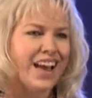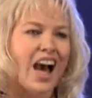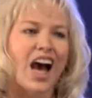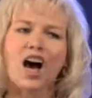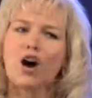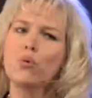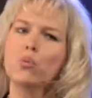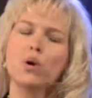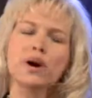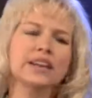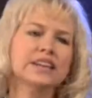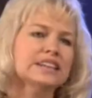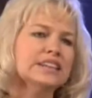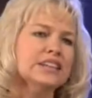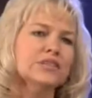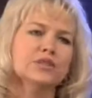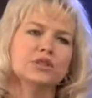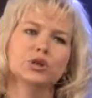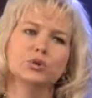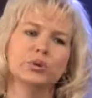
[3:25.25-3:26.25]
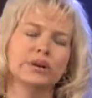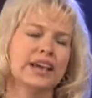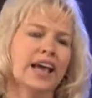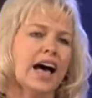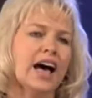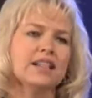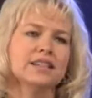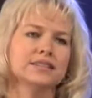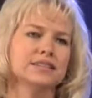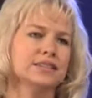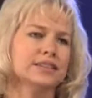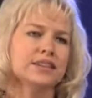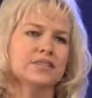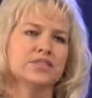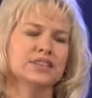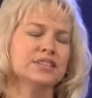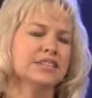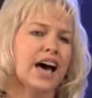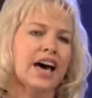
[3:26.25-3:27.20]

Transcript: I want to live in the reality of this.